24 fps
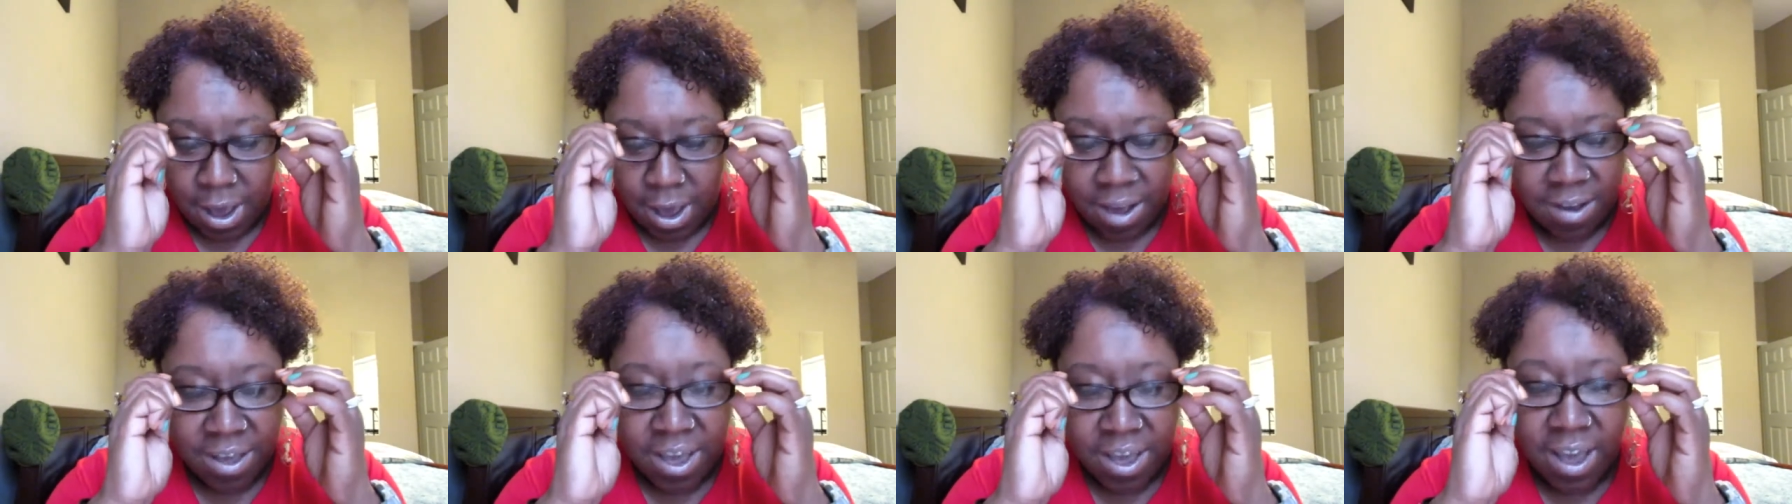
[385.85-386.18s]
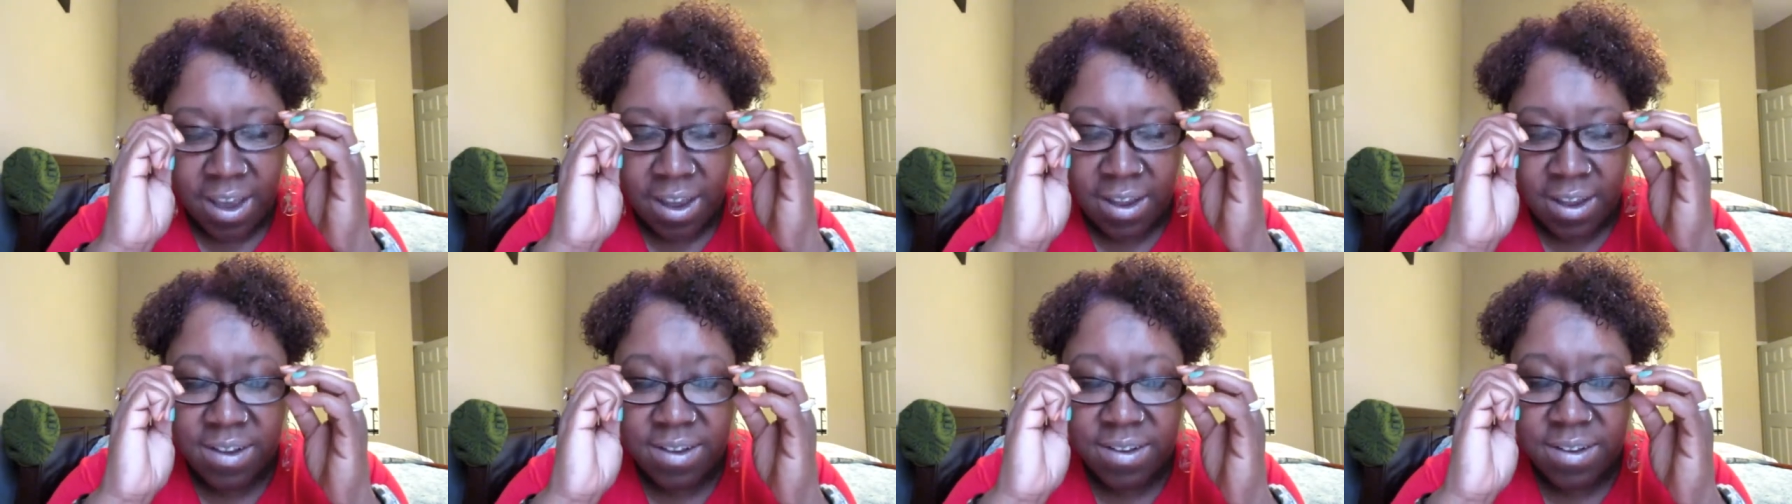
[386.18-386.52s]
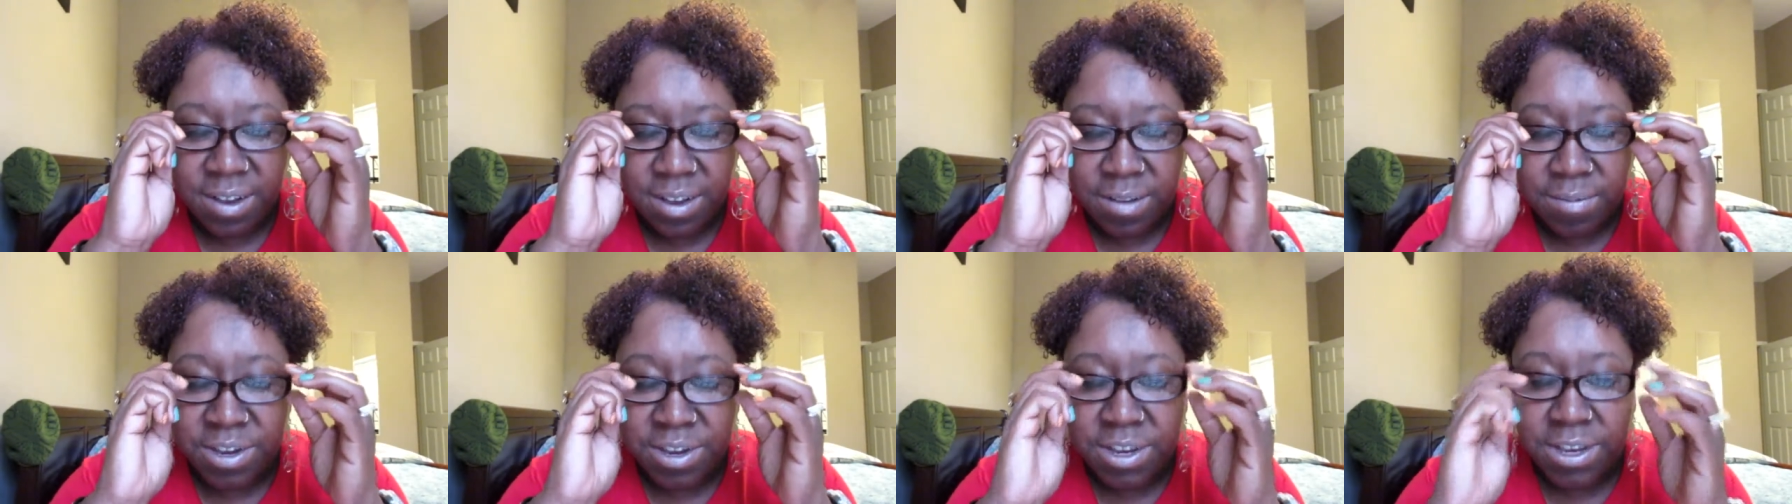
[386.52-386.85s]
Okay,
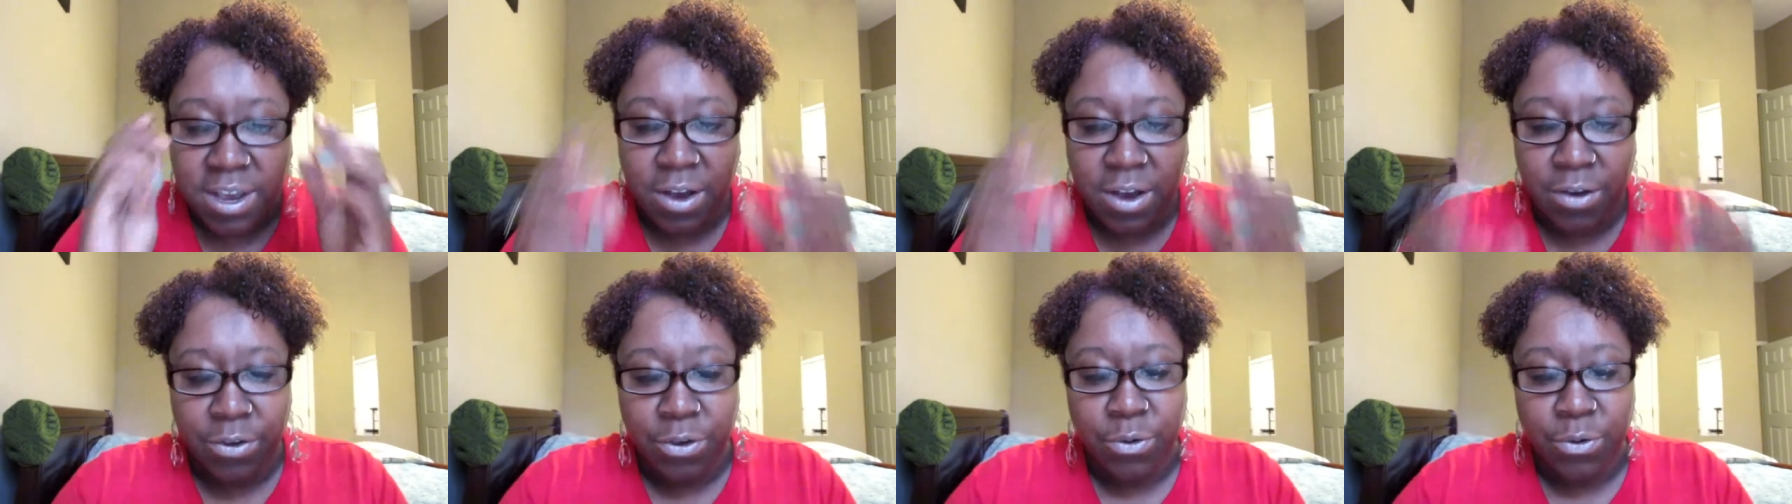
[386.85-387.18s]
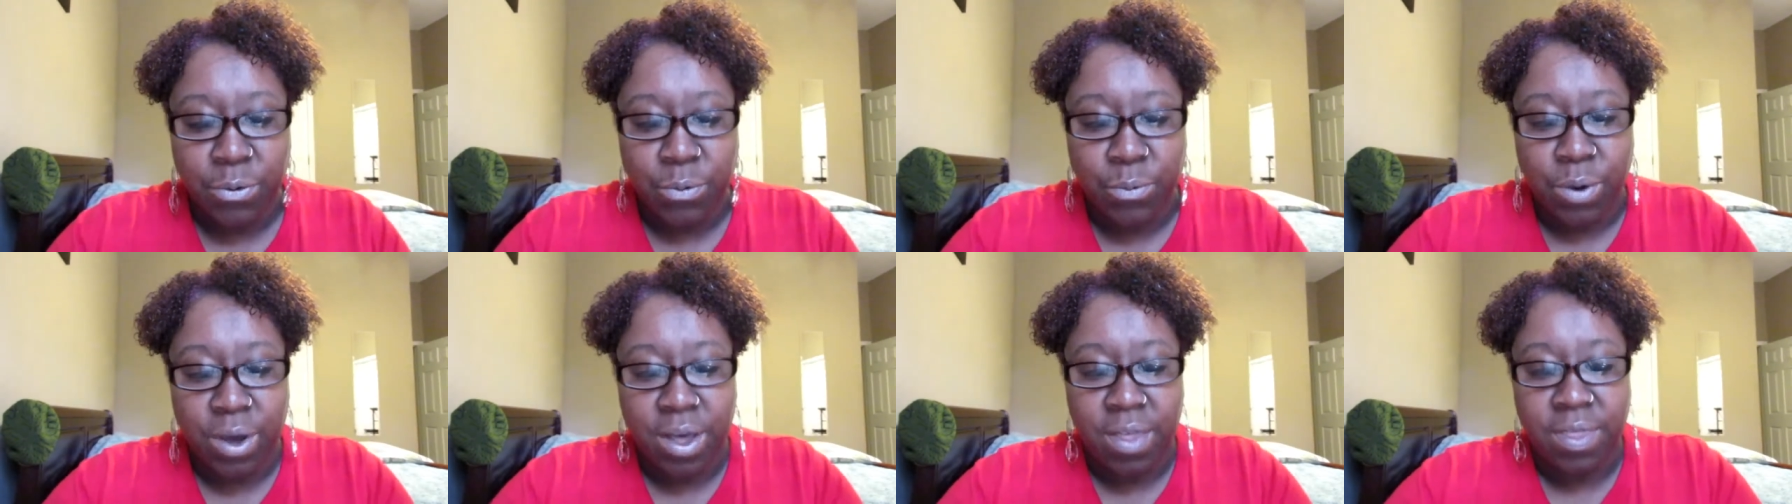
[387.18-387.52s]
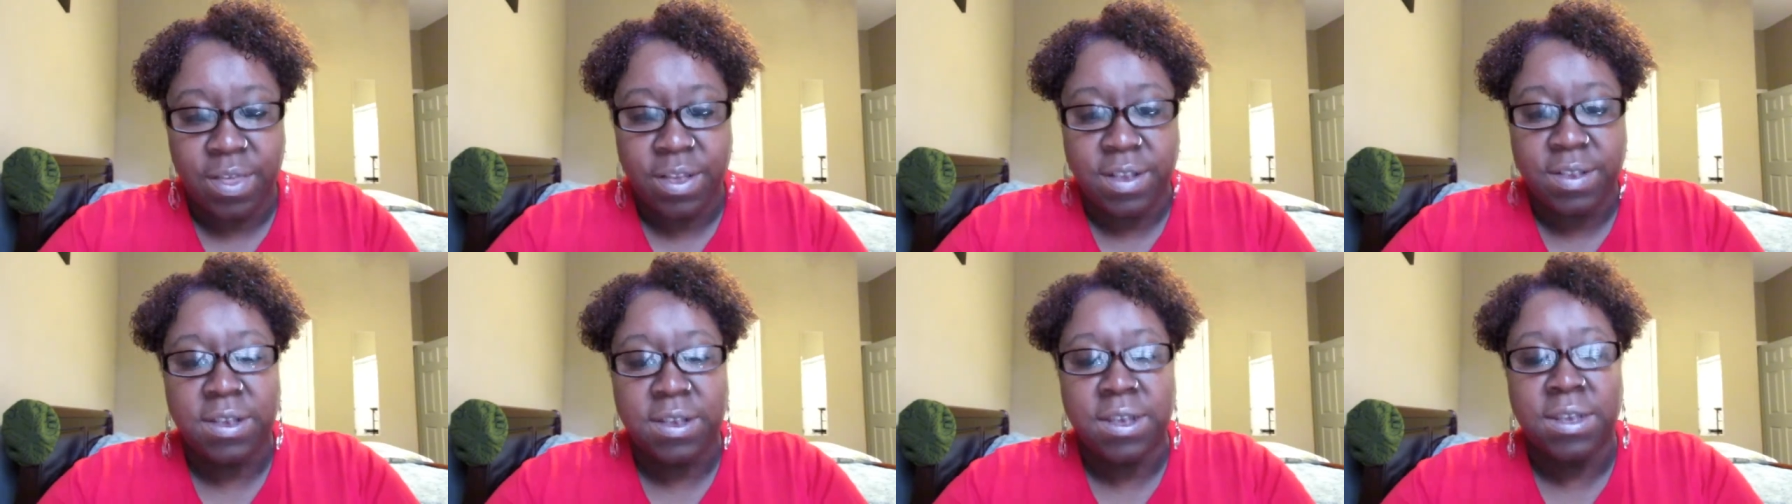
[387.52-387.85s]
let me tell you what
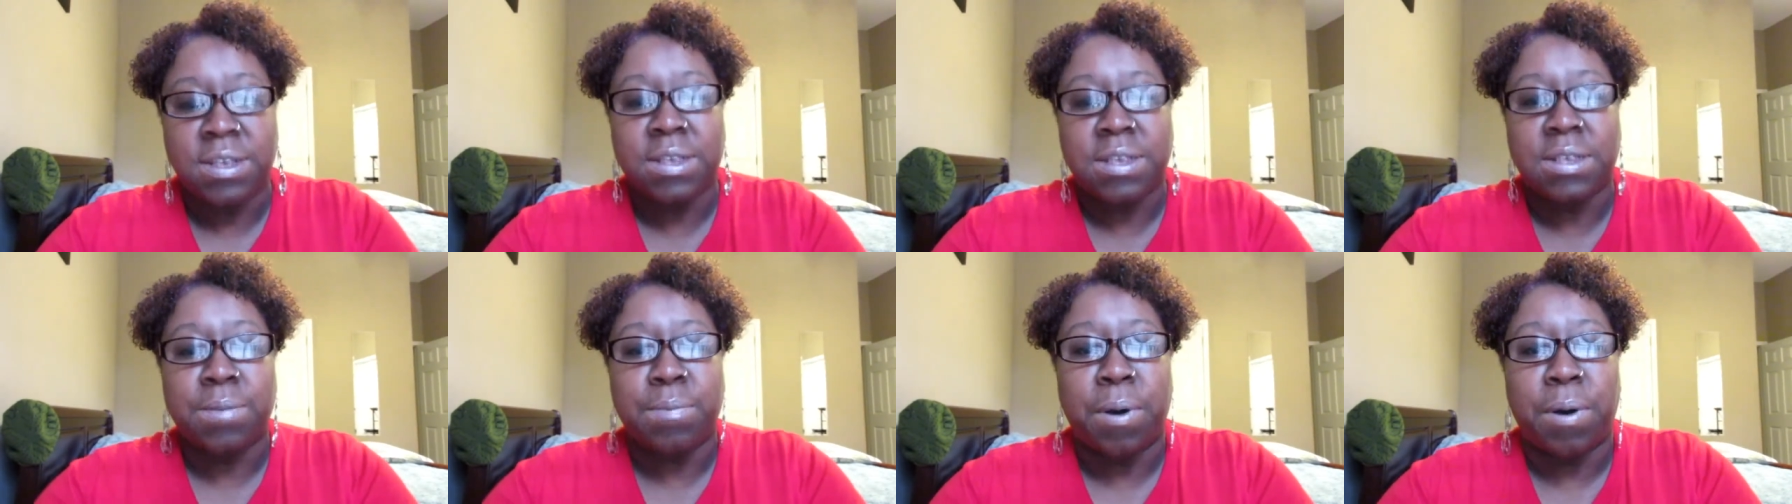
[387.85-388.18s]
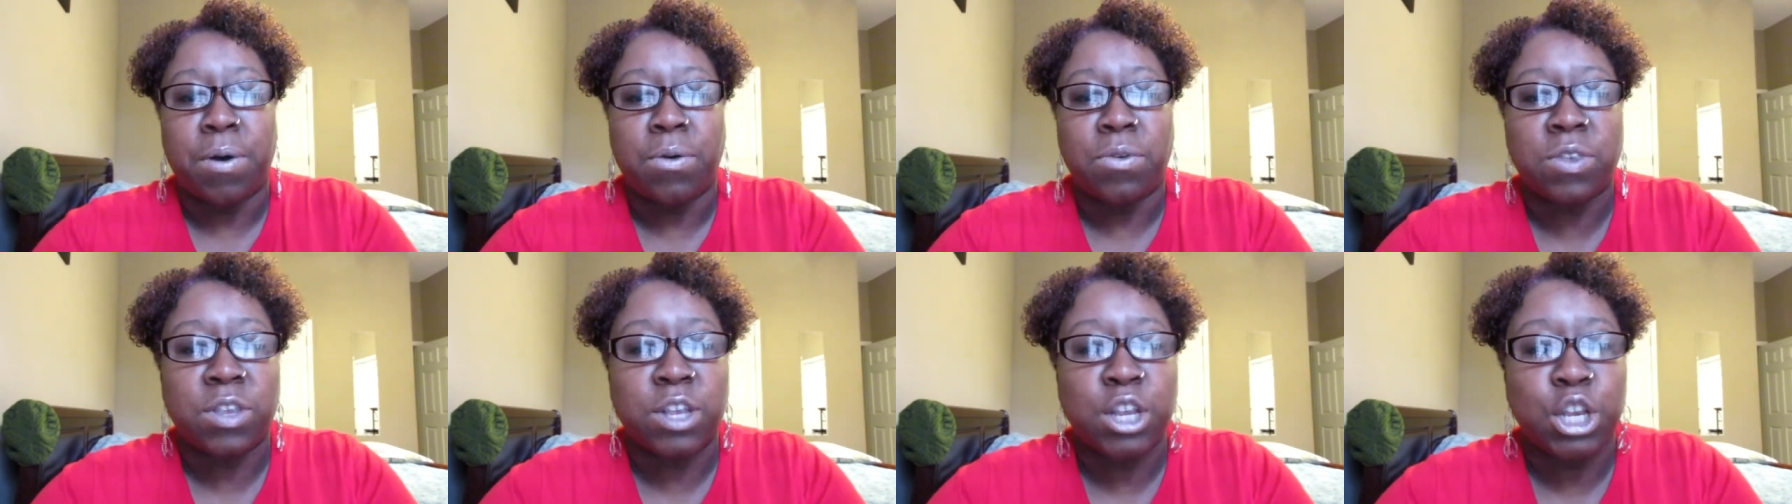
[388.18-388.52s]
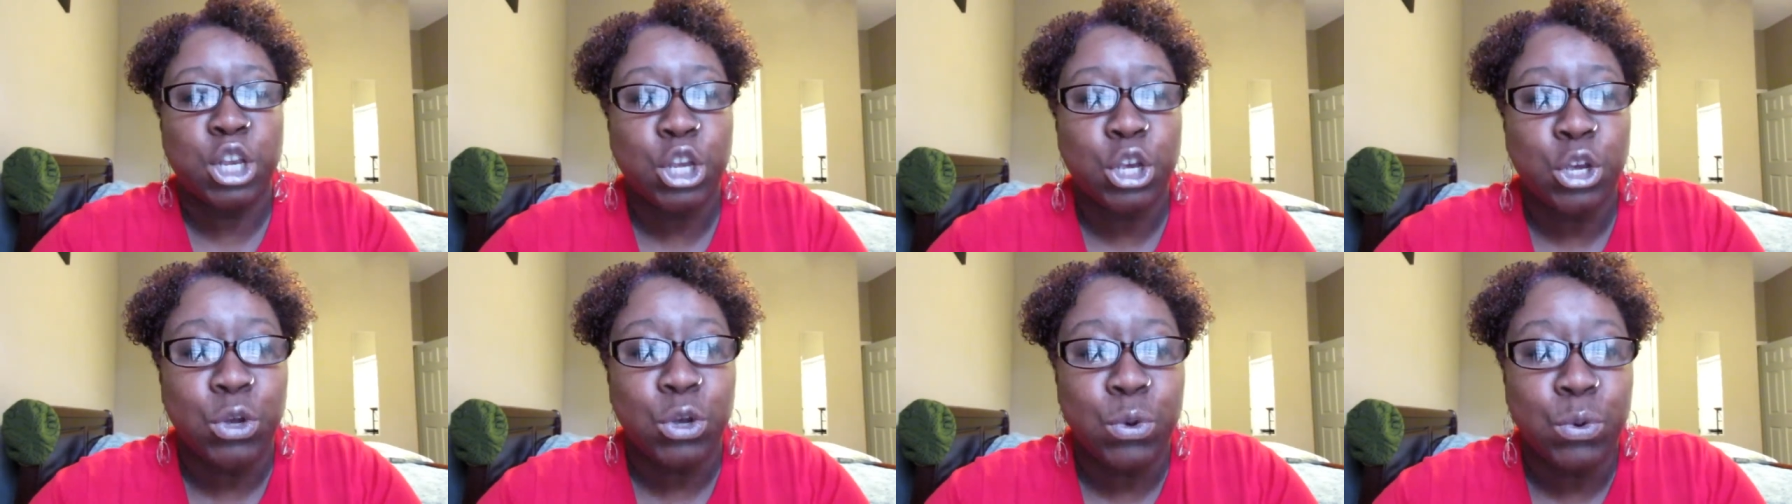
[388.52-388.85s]
this is supposed to
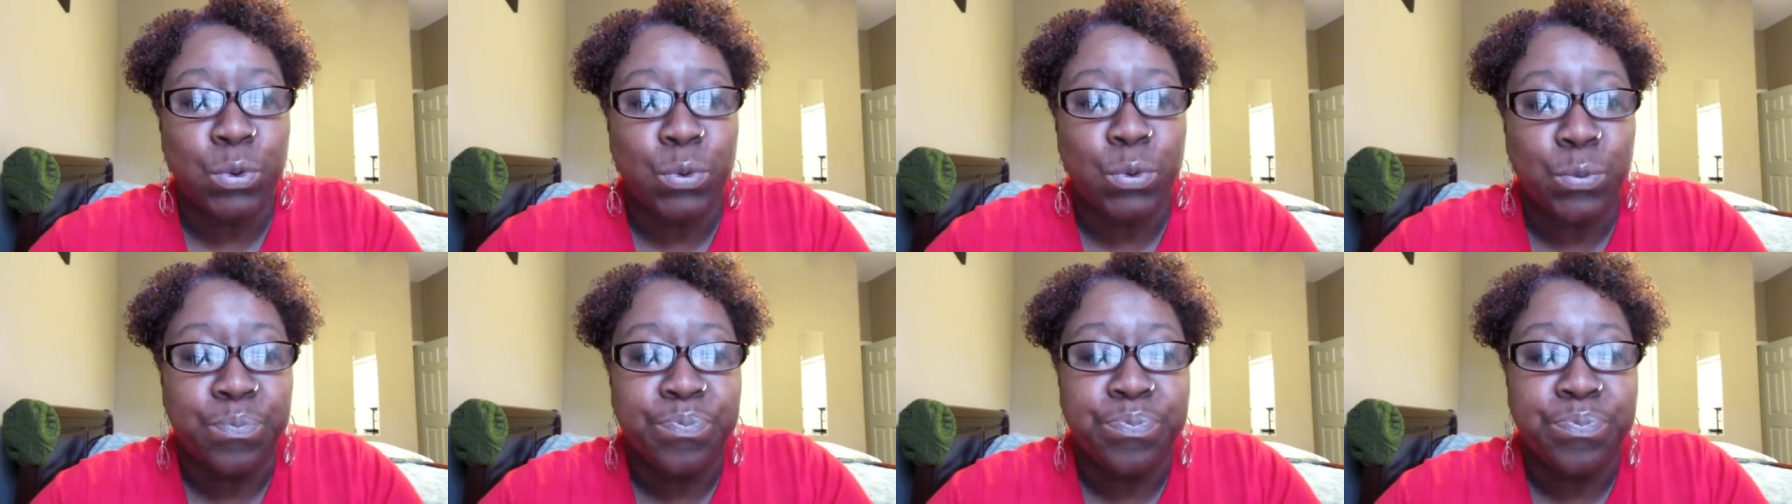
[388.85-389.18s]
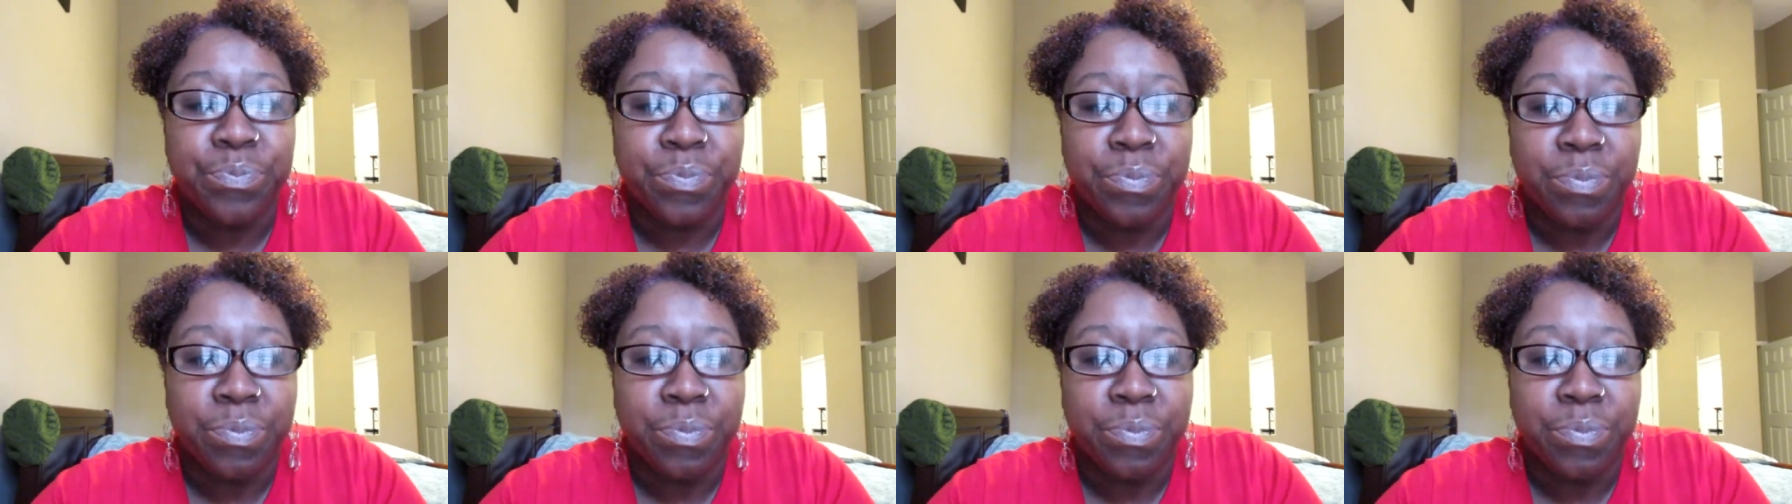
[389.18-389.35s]
do.